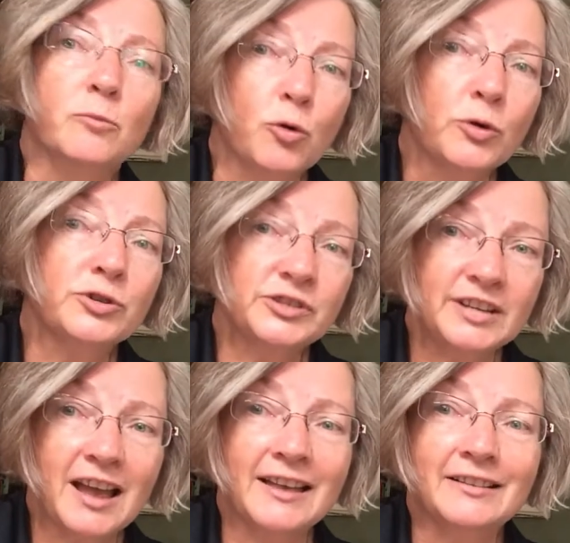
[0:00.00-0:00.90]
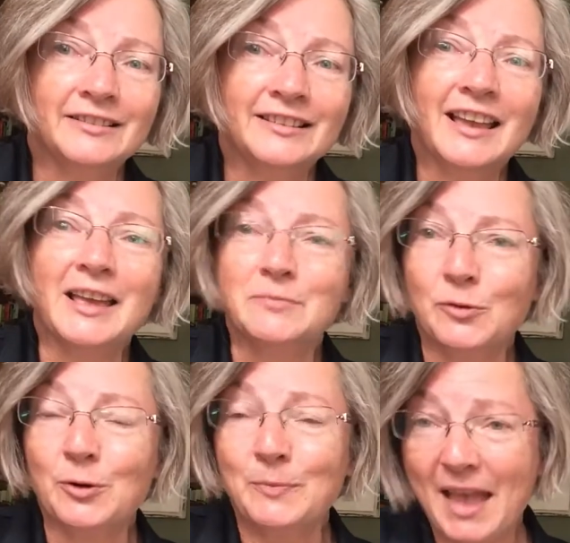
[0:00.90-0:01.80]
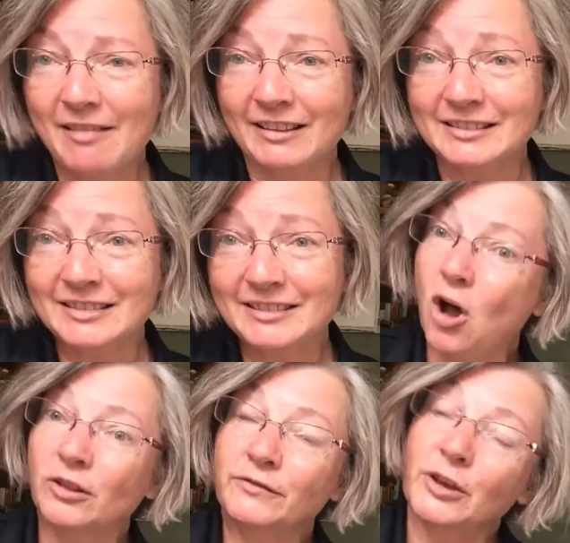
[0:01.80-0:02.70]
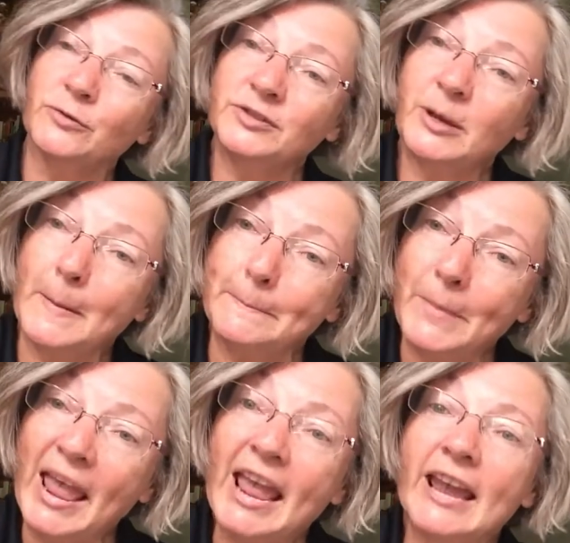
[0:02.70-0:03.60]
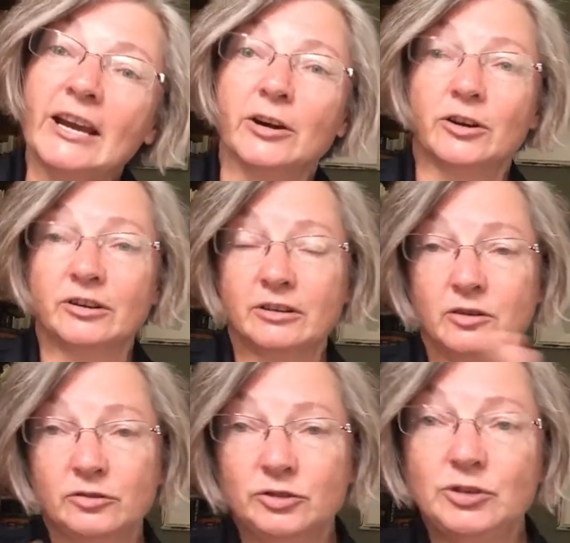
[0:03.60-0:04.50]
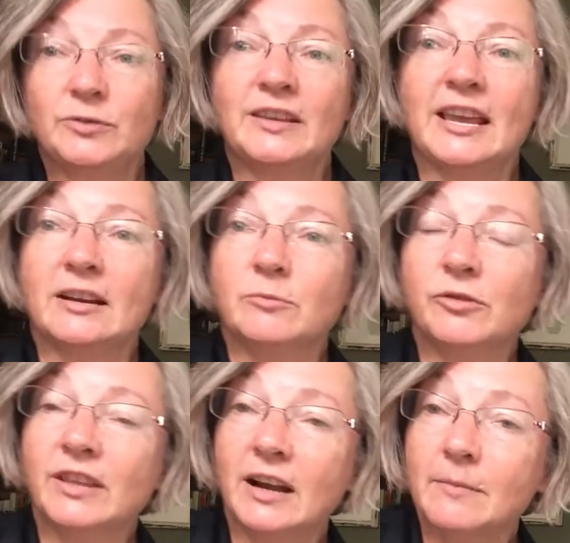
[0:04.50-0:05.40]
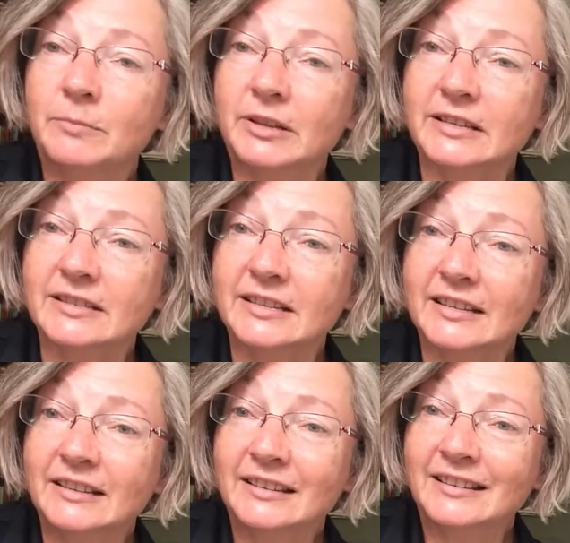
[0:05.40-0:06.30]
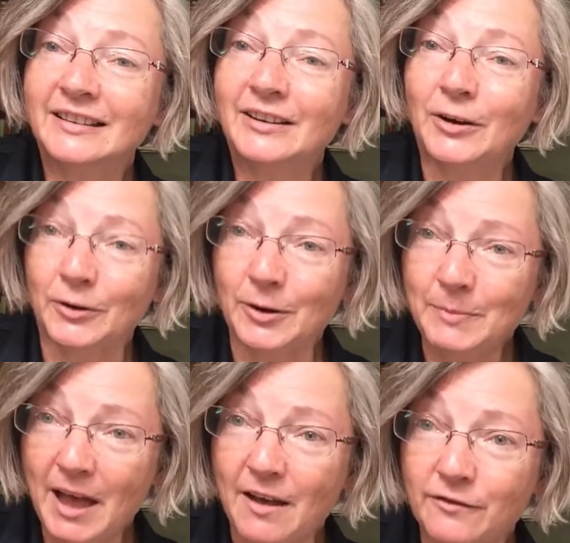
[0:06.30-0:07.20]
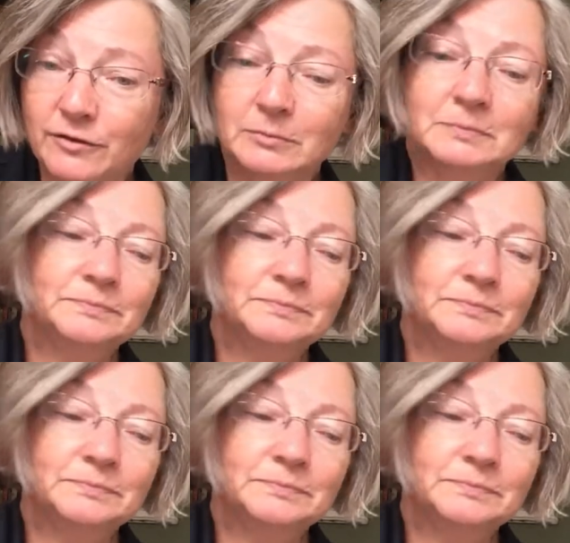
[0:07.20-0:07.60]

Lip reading: more style and more balance. All of those compare to the animal that I'm placing her above.